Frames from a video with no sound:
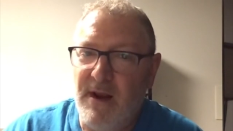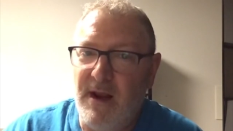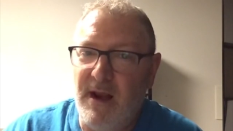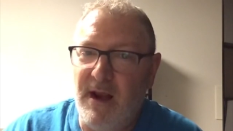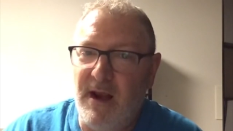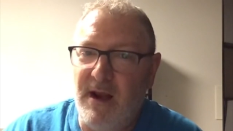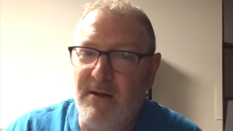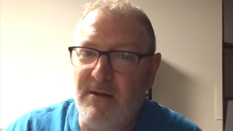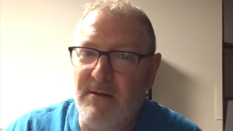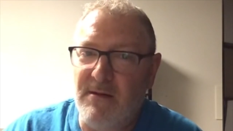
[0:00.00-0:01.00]

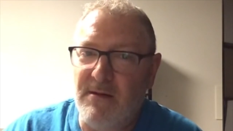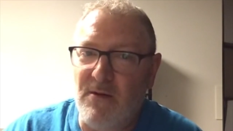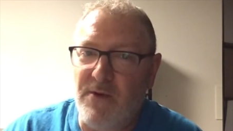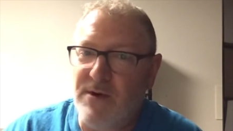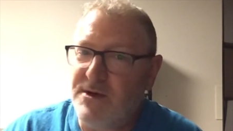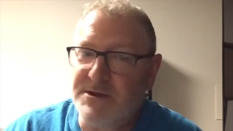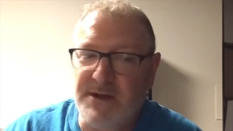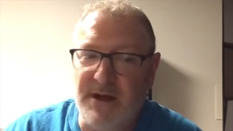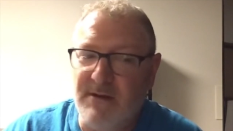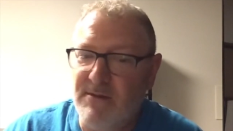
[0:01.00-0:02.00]
And the weirdest
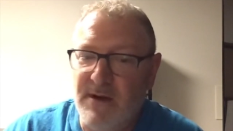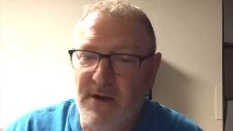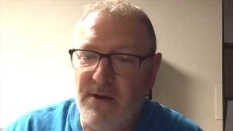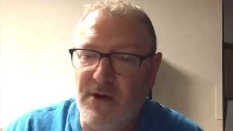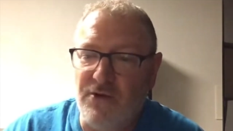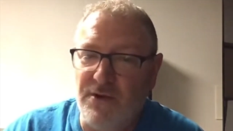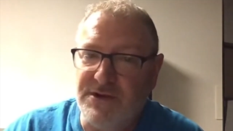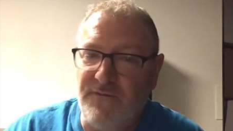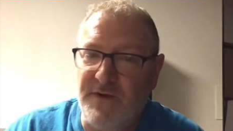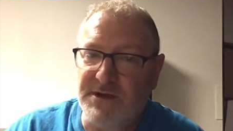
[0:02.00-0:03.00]
thing, the
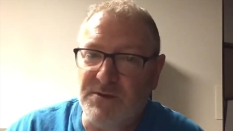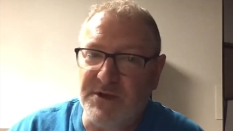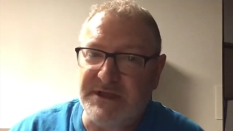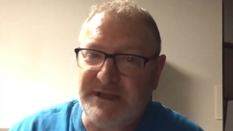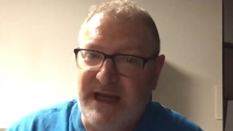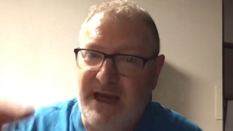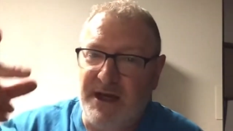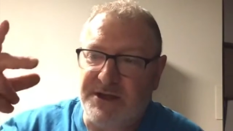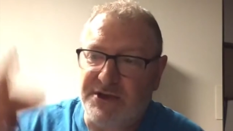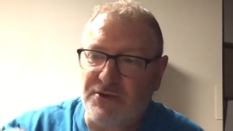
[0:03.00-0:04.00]
crucifix was
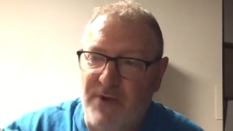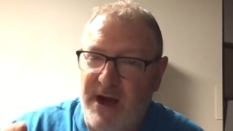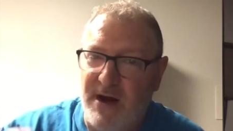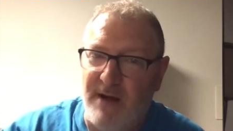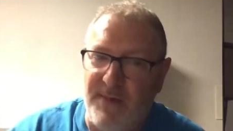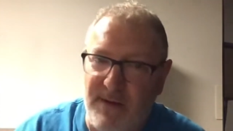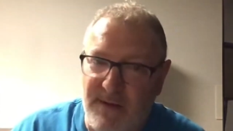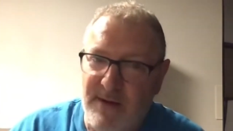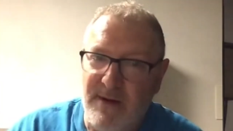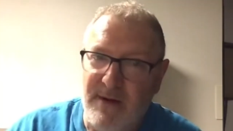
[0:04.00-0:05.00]
standing straight up
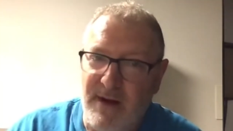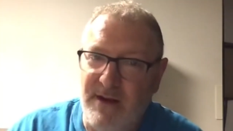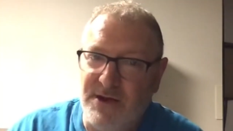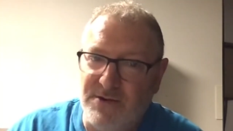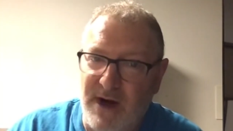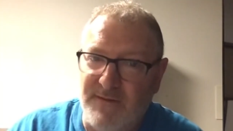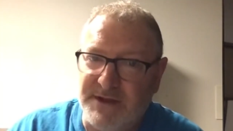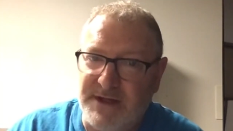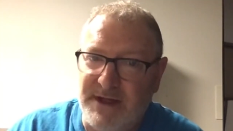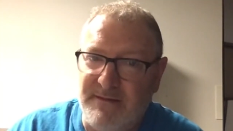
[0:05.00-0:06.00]
in the
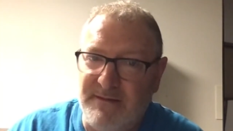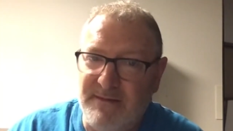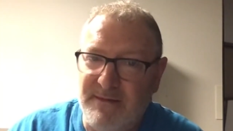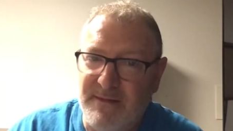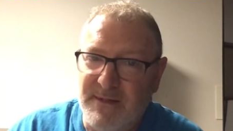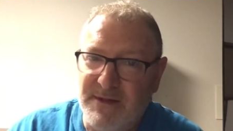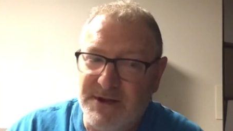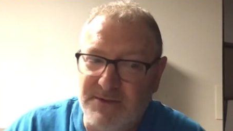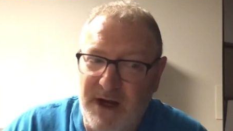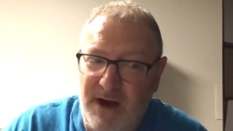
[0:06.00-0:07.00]
driver's seat.
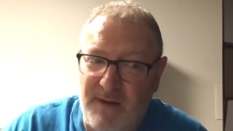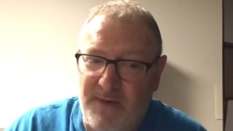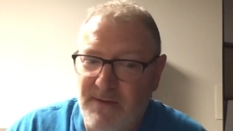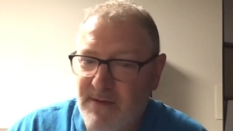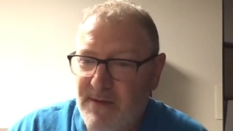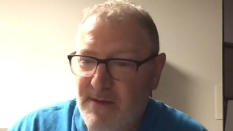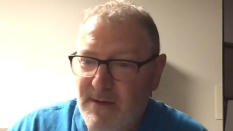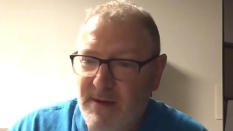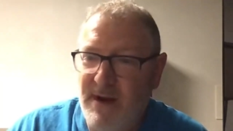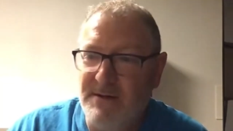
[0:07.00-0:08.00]
Straight up.
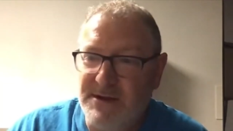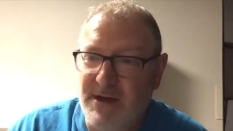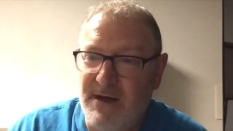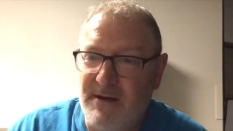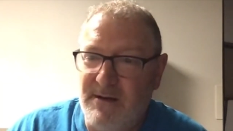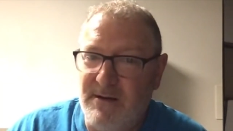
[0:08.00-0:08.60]
It's like,